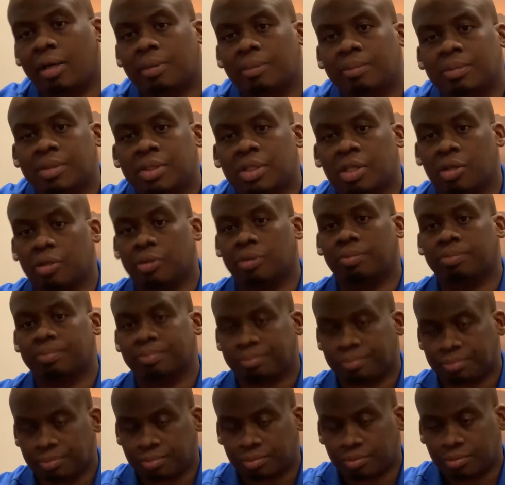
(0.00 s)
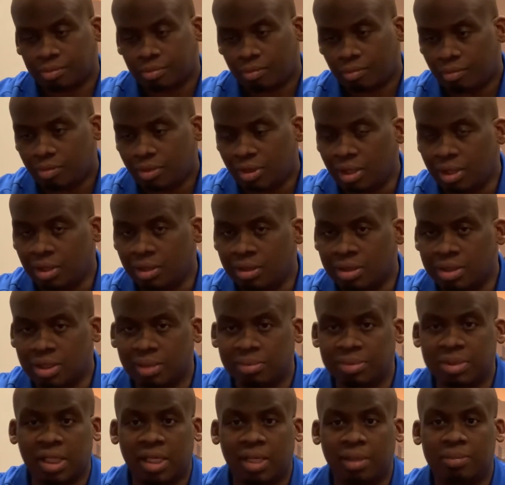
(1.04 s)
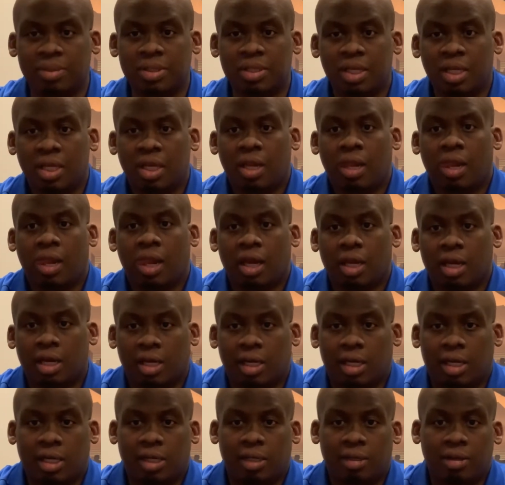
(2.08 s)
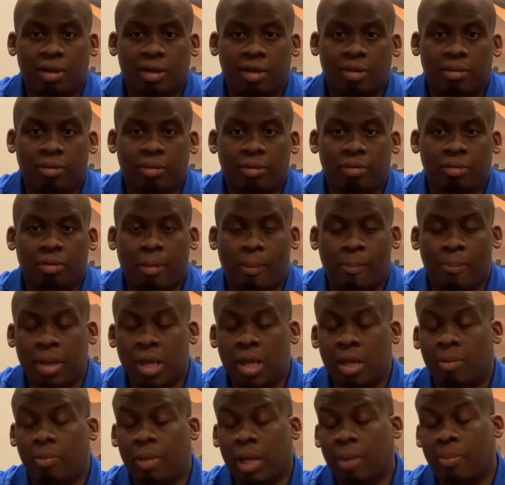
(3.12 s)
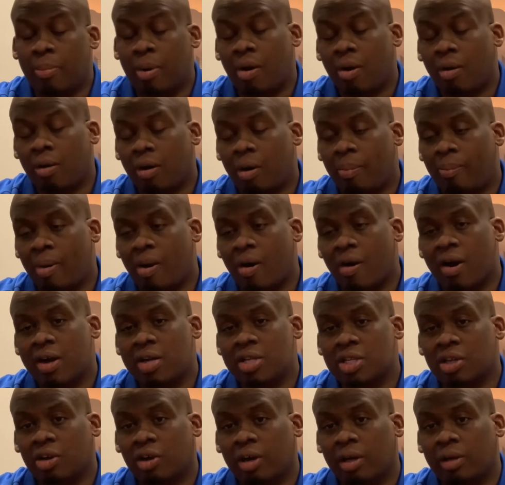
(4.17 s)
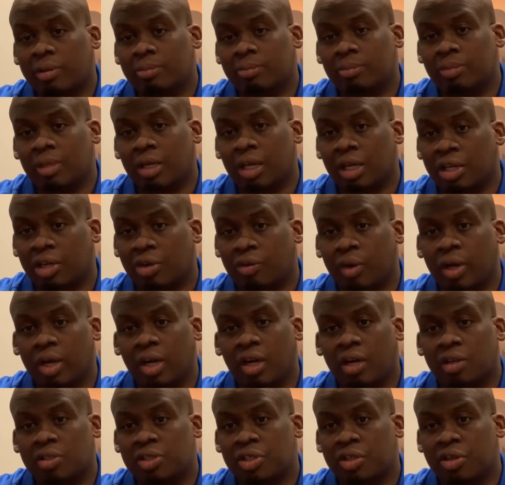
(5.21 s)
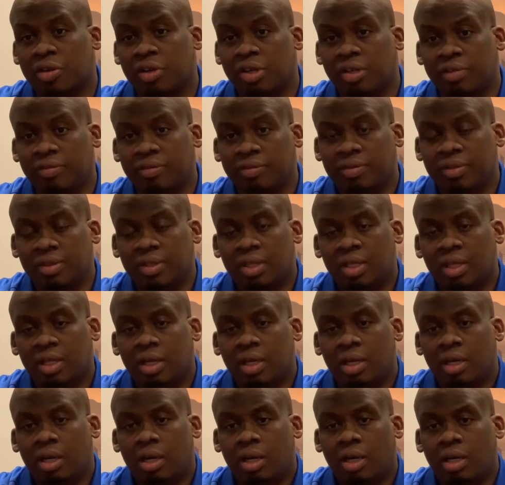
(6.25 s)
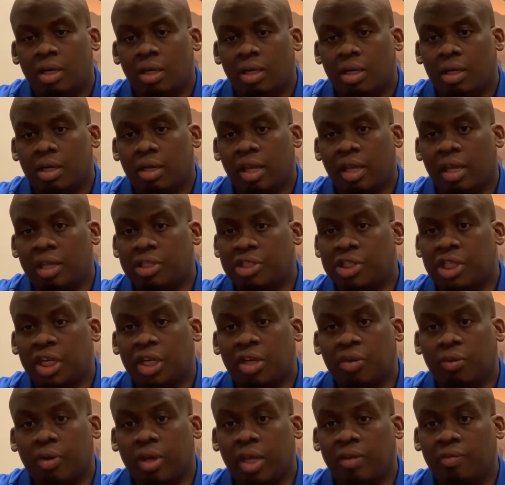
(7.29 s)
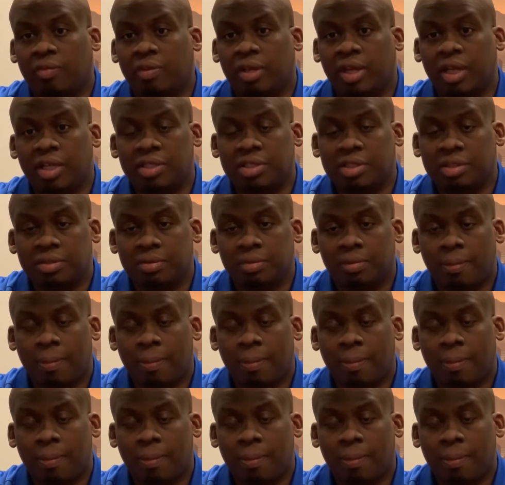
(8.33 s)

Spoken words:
So sometimes PMA parts are a great alternative in general aviation.